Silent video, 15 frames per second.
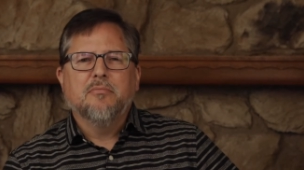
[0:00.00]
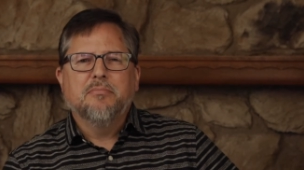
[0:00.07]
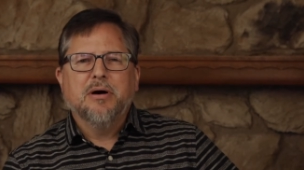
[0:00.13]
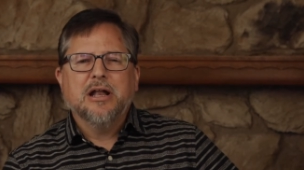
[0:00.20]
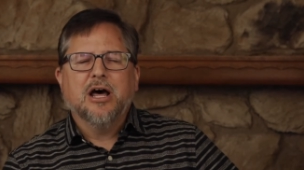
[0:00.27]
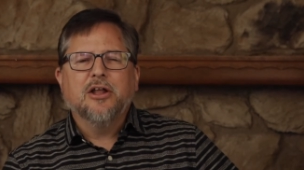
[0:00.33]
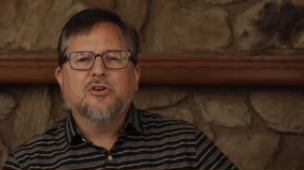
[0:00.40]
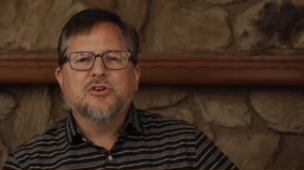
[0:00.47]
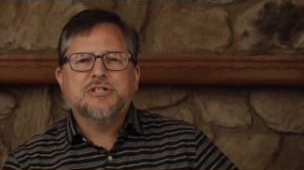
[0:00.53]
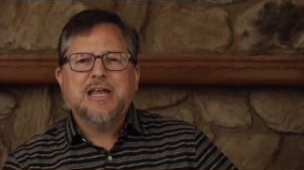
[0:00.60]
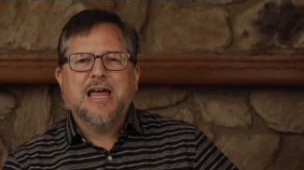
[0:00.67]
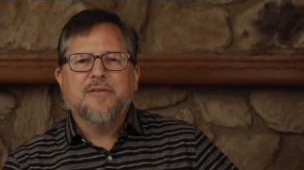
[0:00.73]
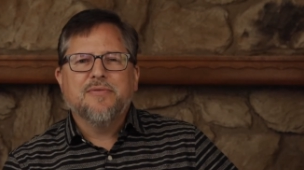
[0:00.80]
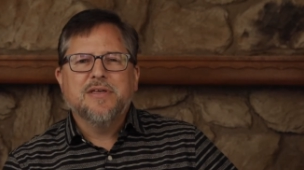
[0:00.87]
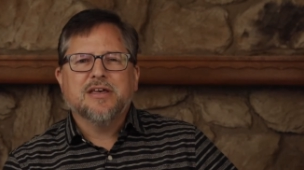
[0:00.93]
But
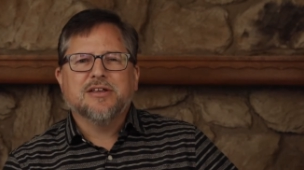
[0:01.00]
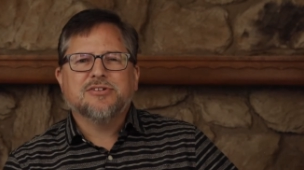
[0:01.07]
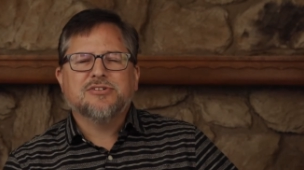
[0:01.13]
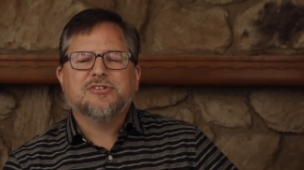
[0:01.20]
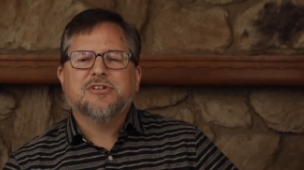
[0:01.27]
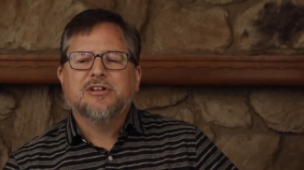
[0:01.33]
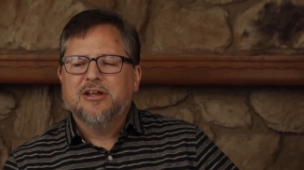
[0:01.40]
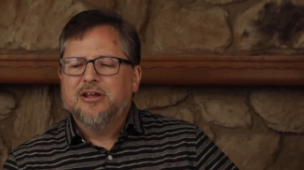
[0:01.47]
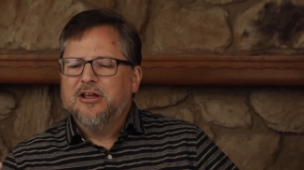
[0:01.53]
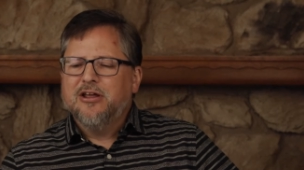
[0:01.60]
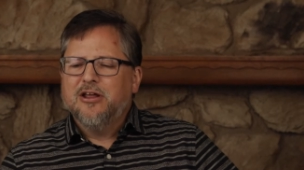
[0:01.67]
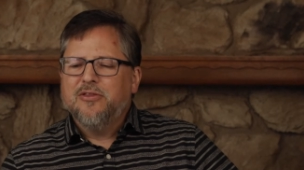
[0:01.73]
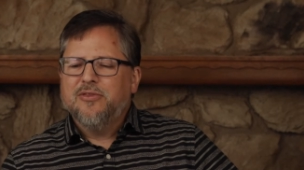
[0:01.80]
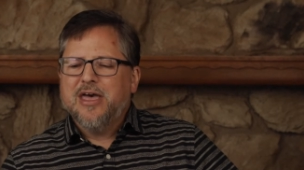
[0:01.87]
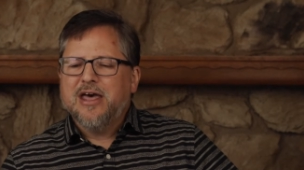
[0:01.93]
understand this
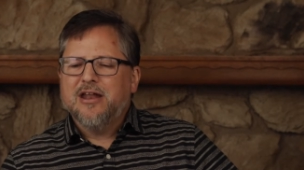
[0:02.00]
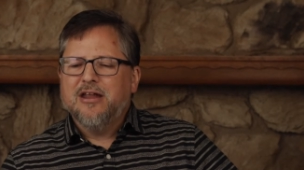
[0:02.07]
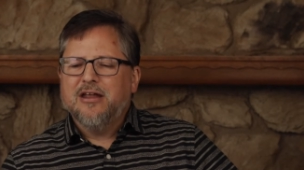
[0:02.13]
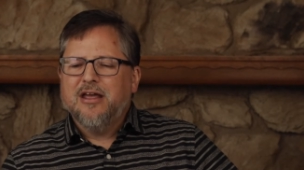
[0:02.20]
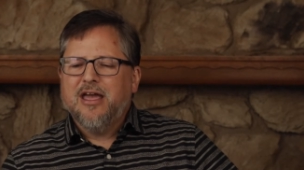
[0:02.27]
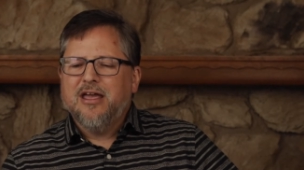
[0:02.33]
that